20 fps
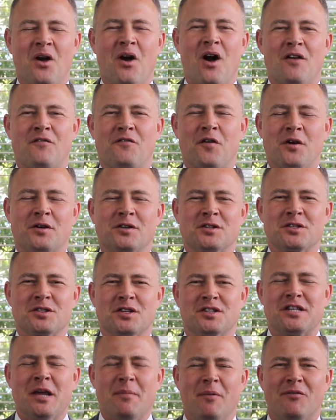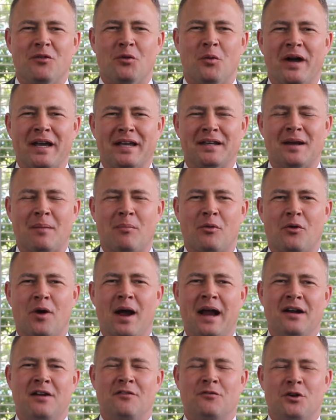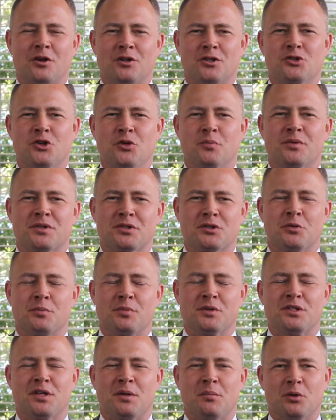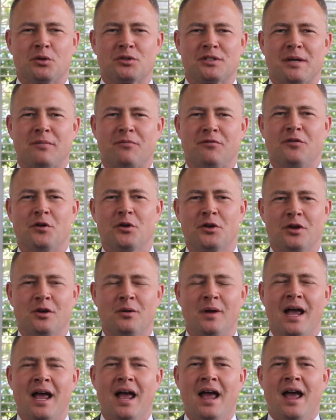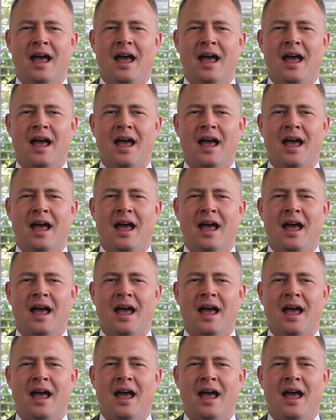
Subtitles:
Hi folks, tip of the week number 8. I've got a super simple tip for you.